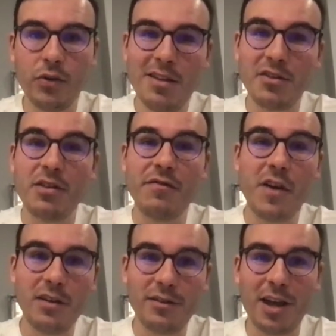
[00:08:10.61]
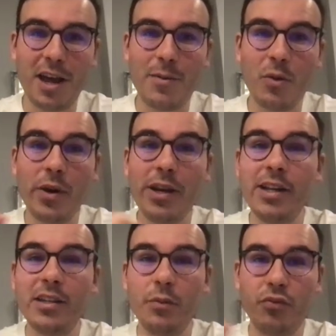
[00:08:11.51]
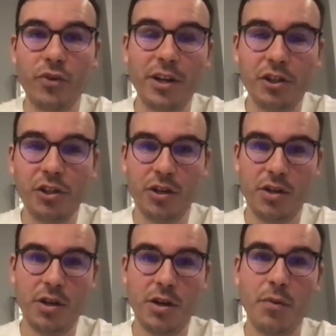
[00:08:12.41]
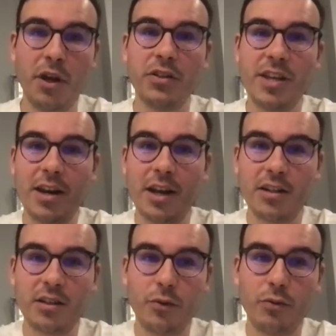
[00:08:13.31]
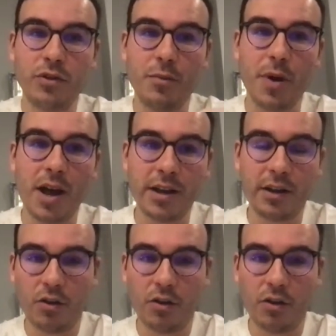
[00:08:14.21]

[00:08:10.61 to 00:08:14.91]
this is the first time that we need to bridge, because the end customer wants to buy